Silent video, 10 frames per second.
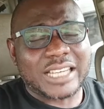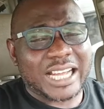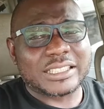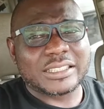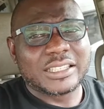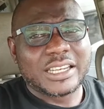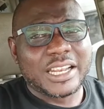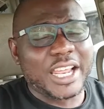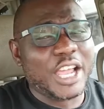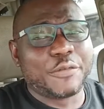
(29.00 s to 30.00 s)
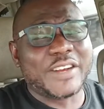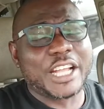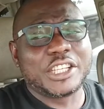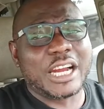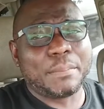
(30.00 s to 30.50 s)
That if
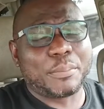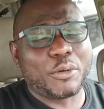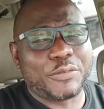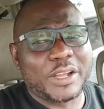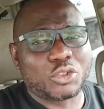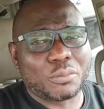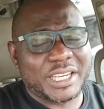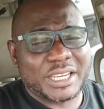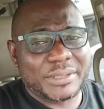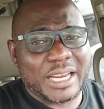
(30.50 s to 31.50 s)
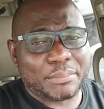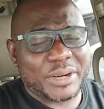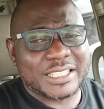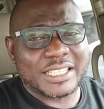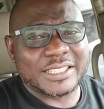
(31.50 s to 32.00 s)
Nigerian people fail to make him their
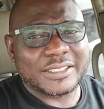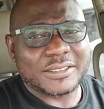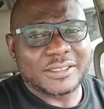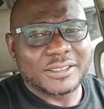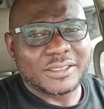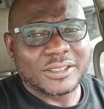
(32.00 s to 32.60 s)
president,